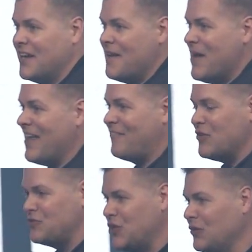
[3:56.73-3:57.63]
Man, if
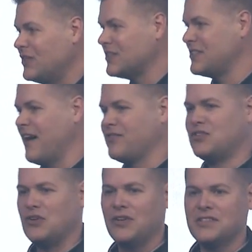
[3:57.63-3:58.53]
you do this stuff,
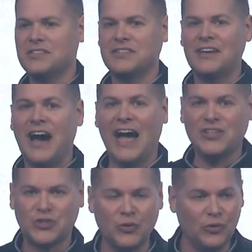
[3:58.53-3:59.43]
students, high
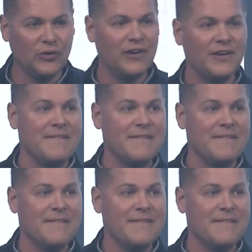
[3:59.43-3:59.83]
schooler,